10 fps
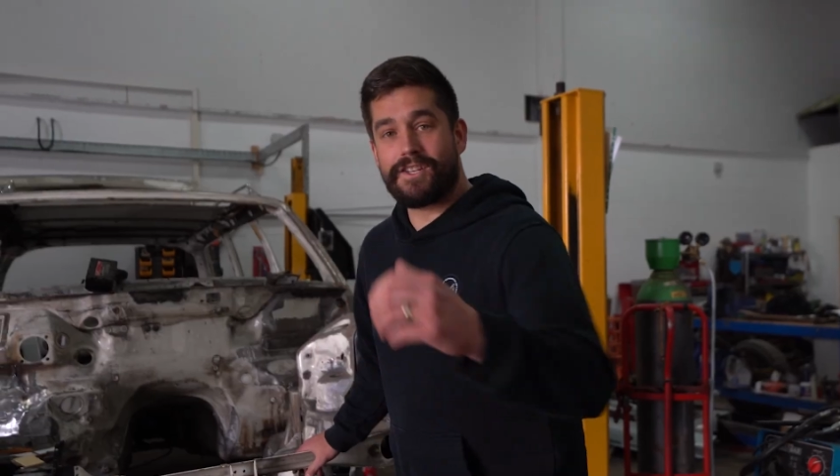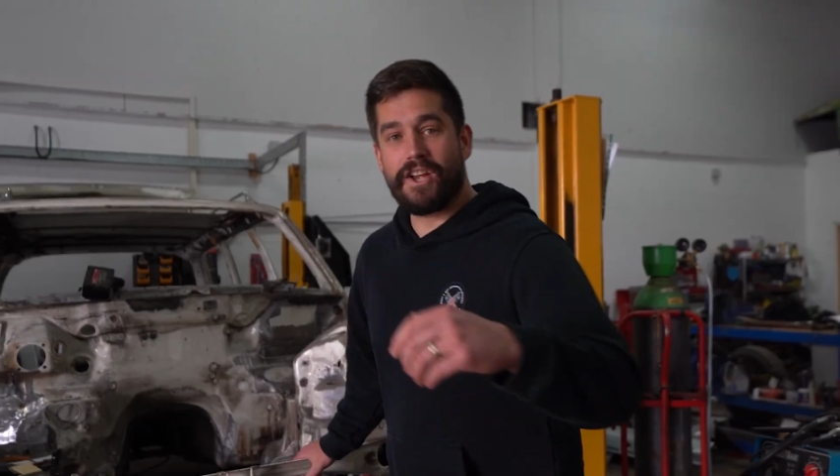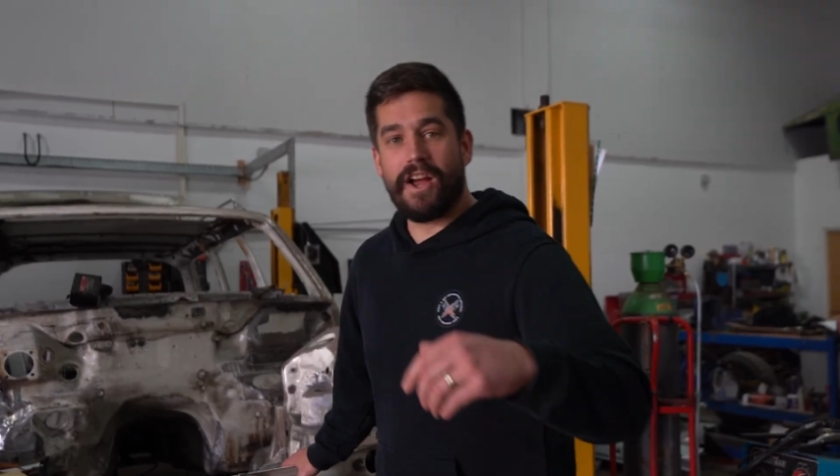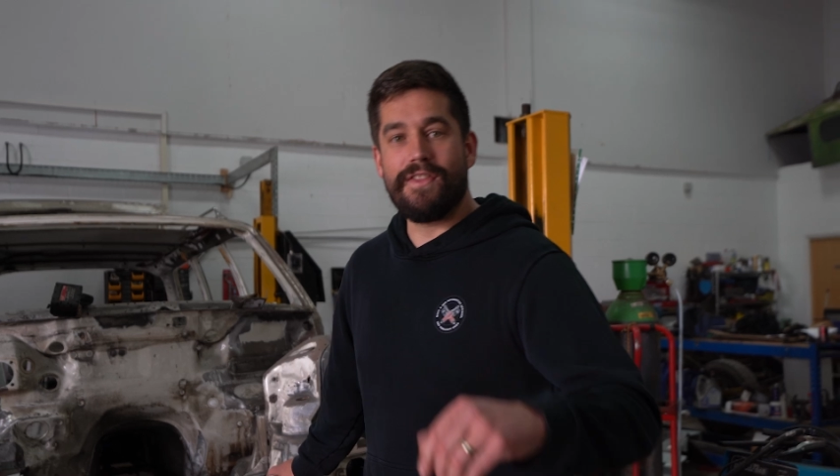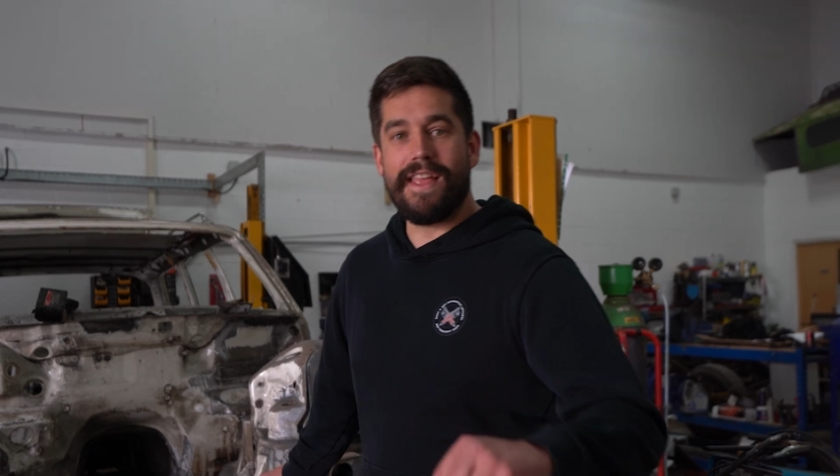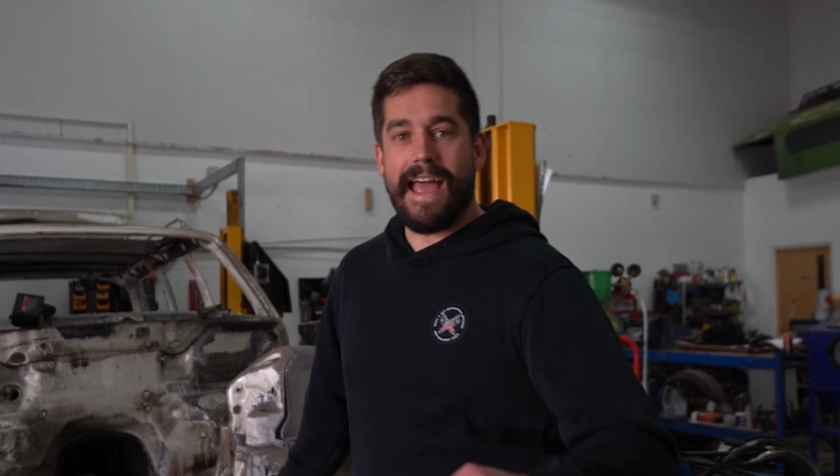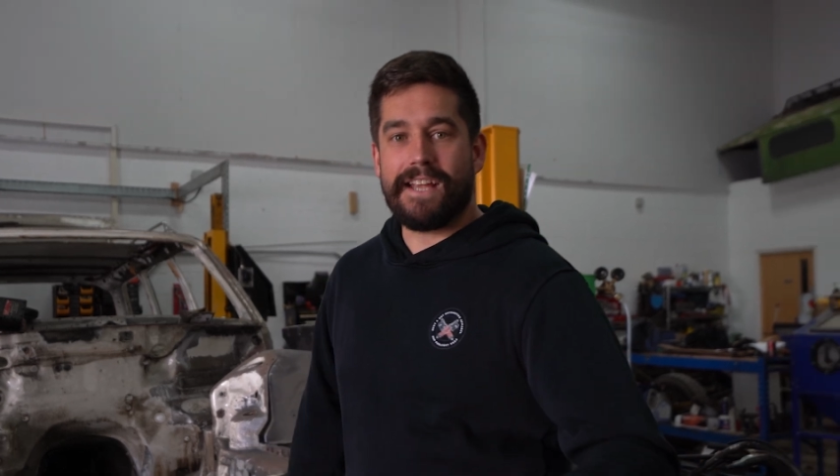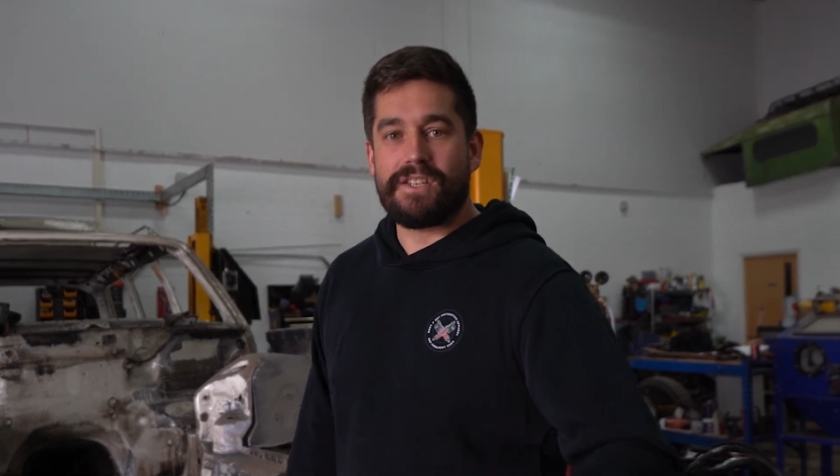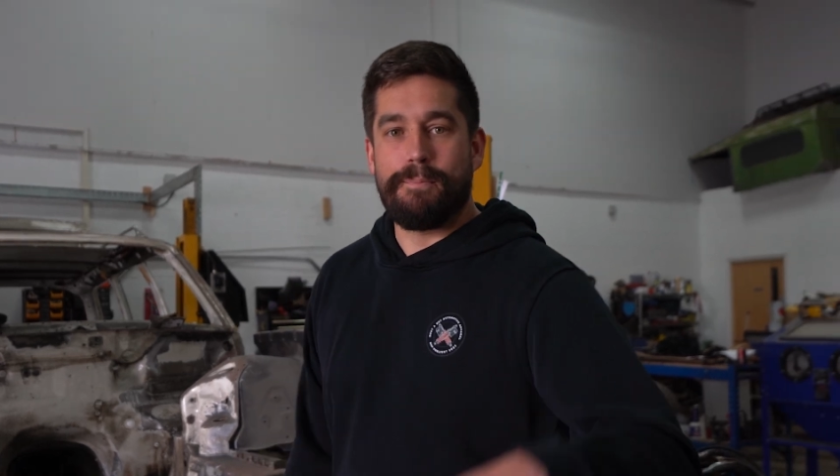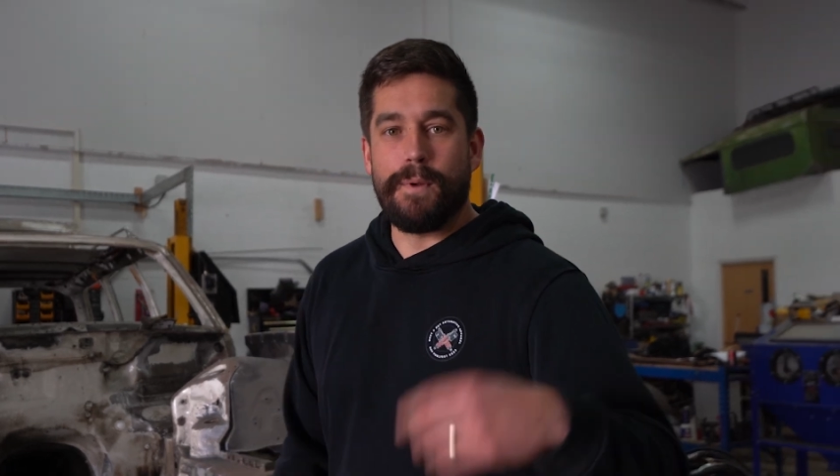to turn
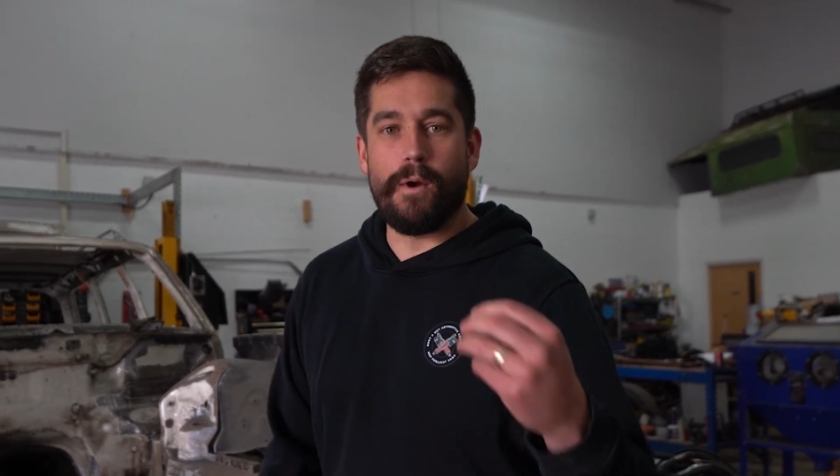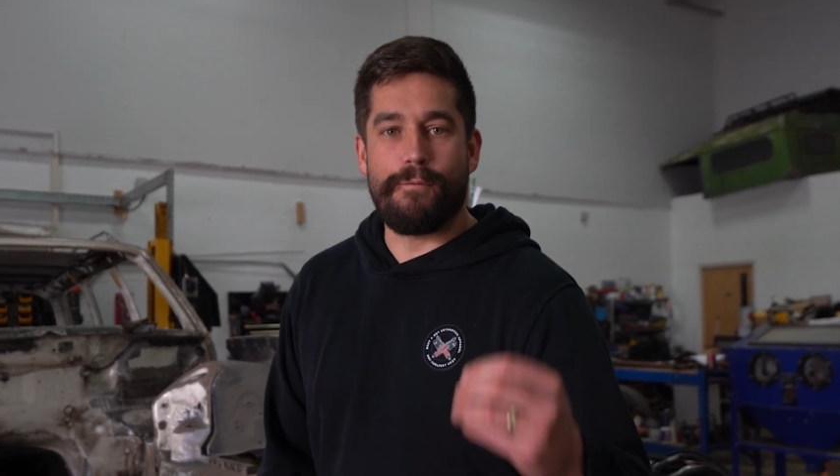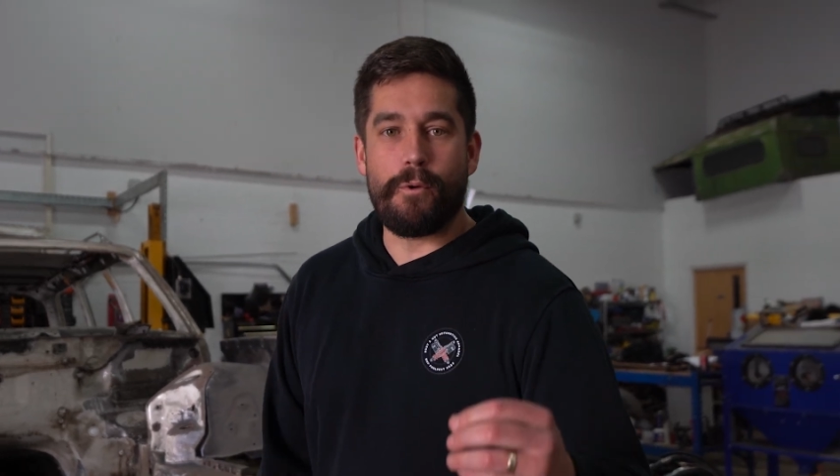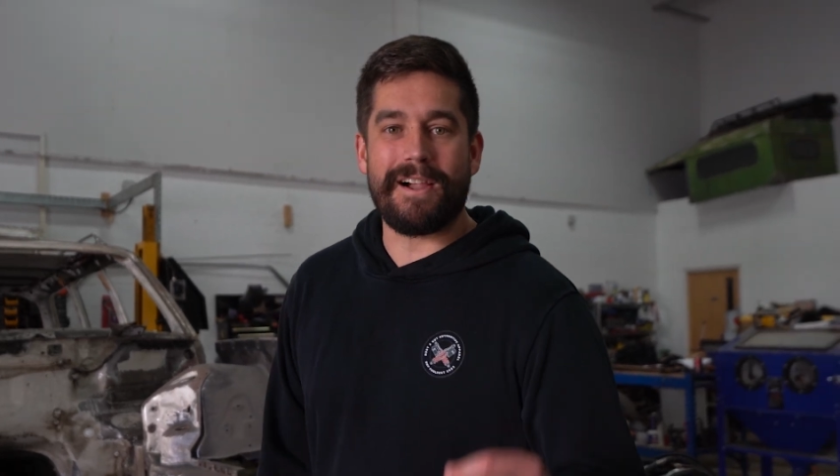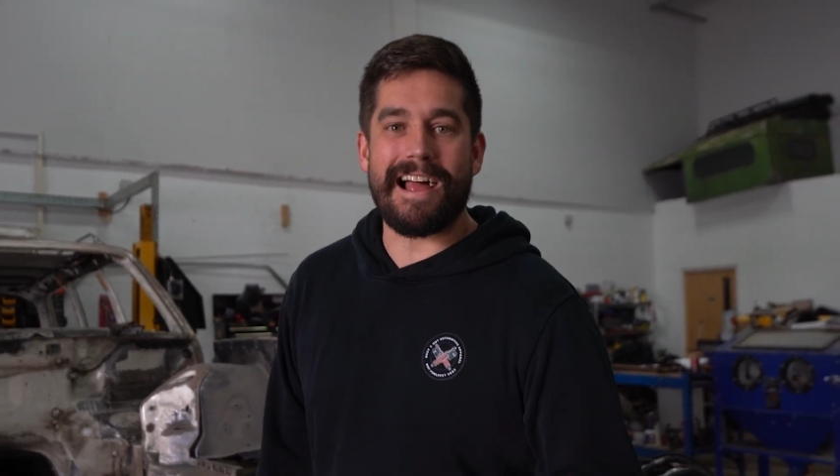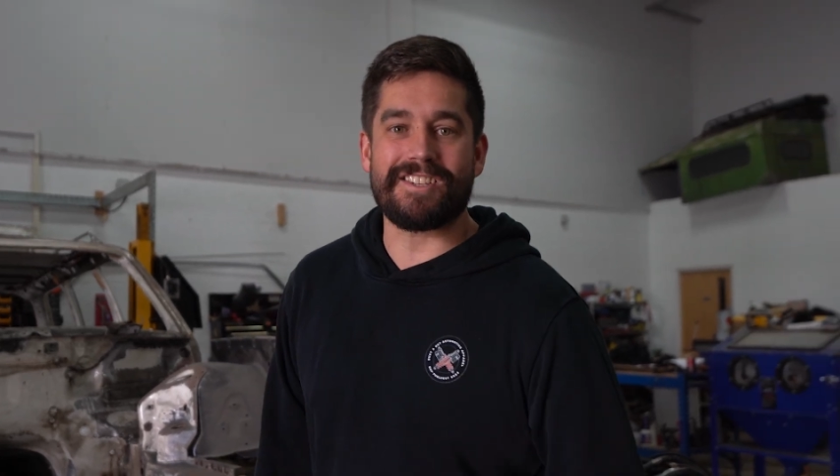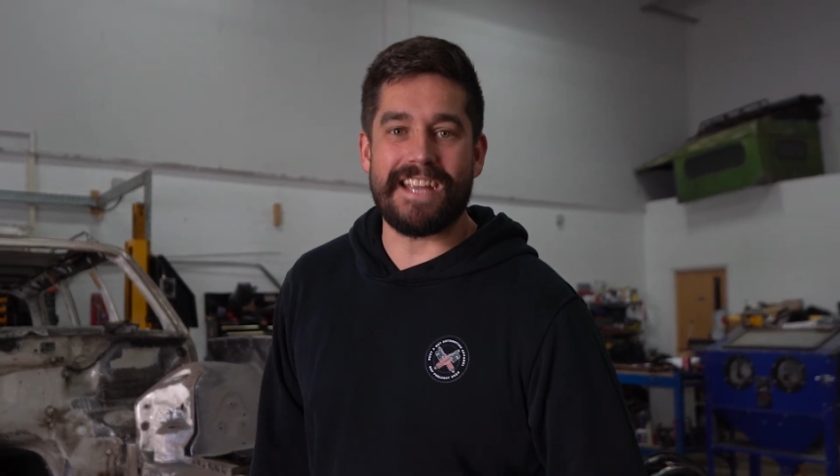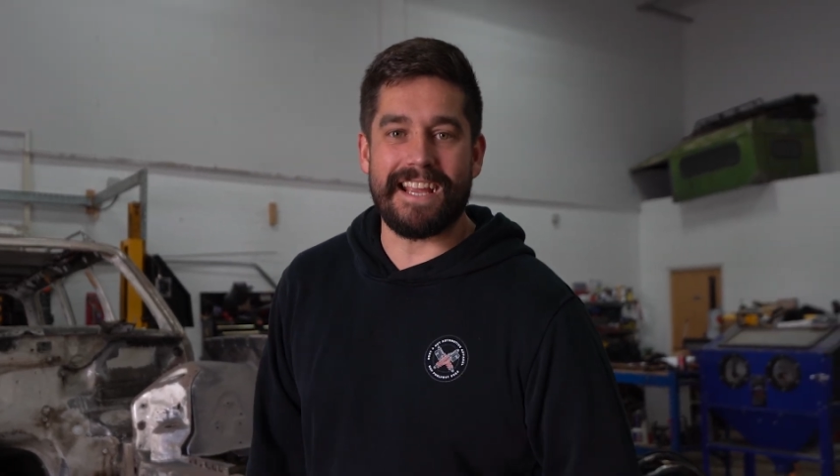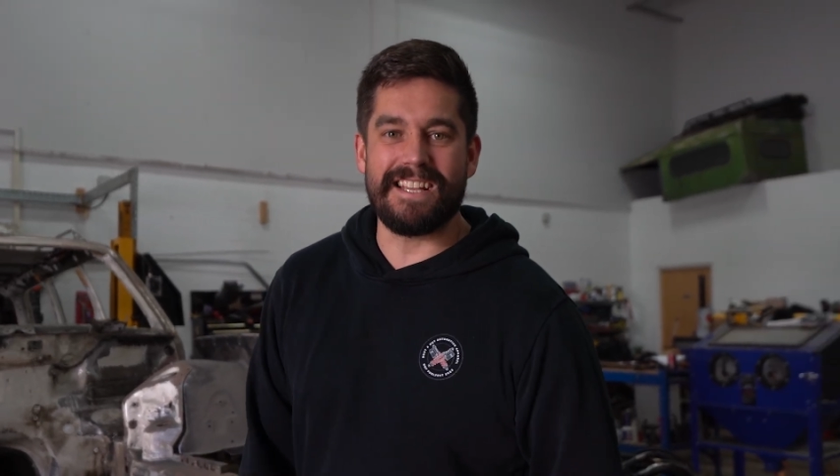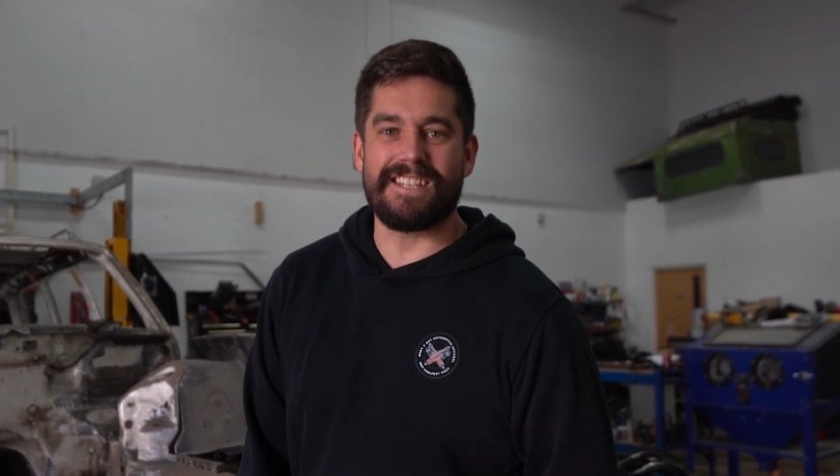this beautiful
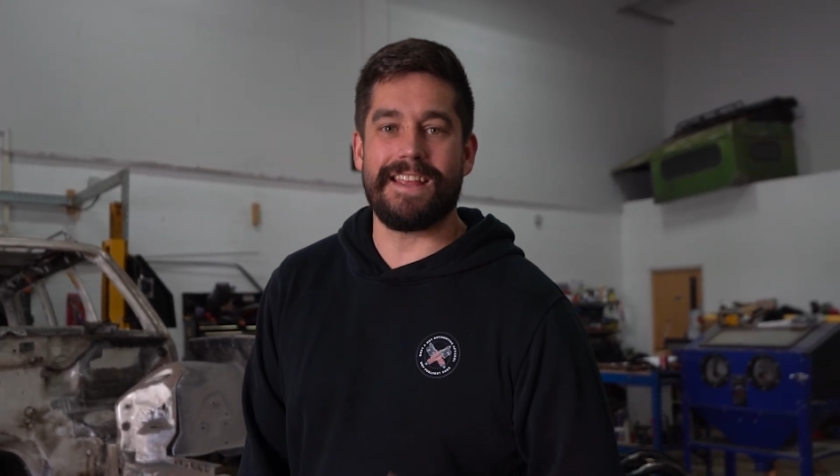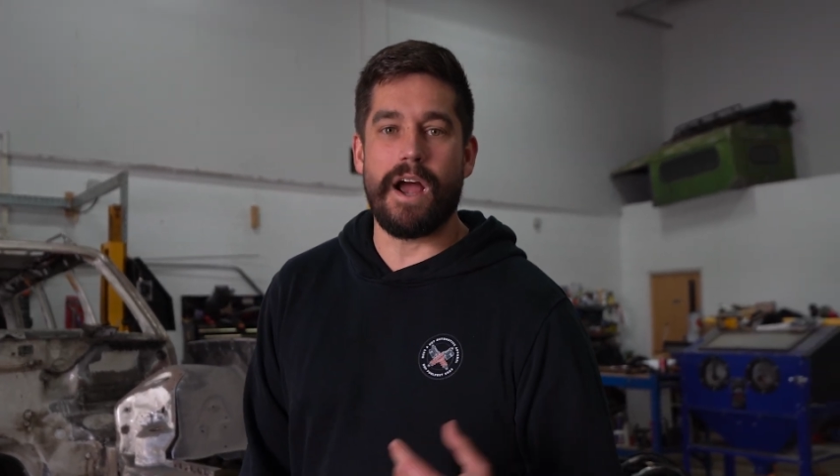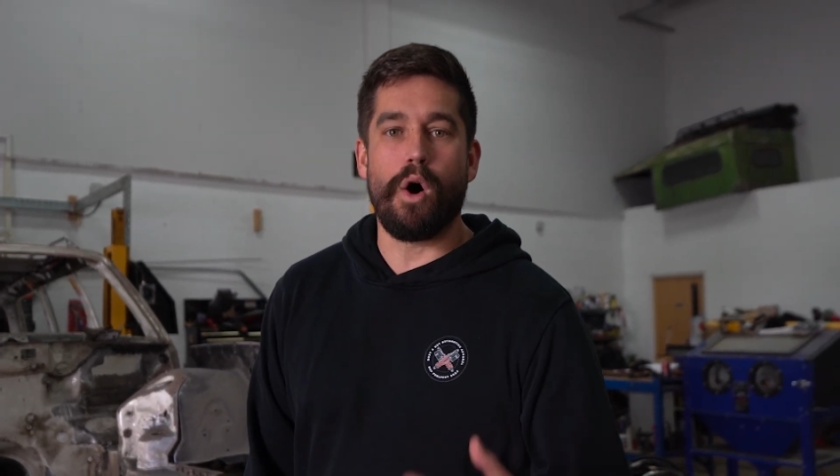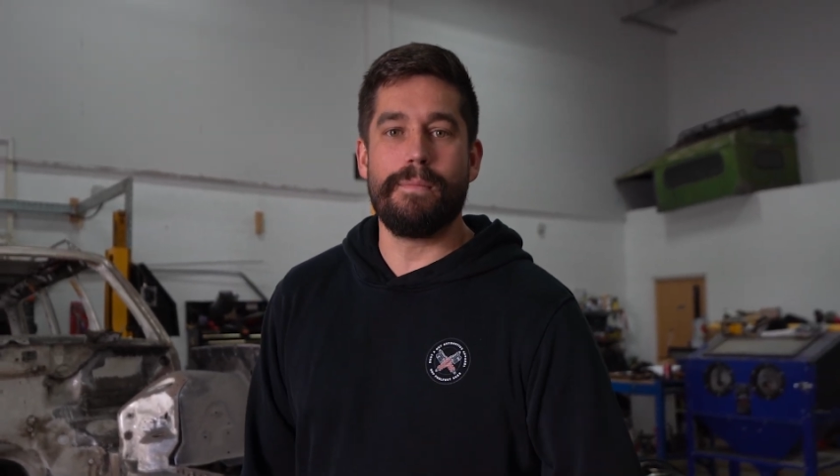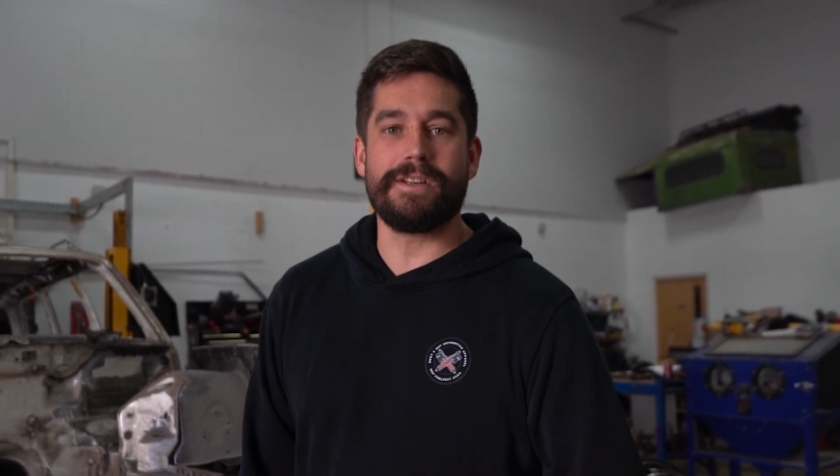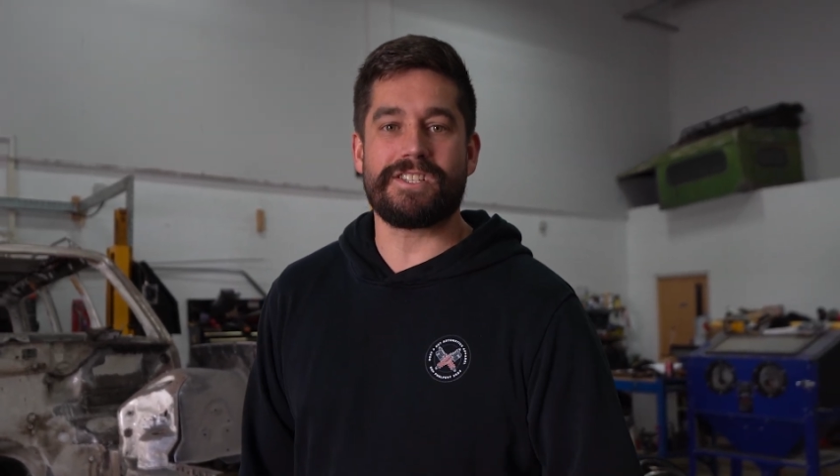classic into the ultimate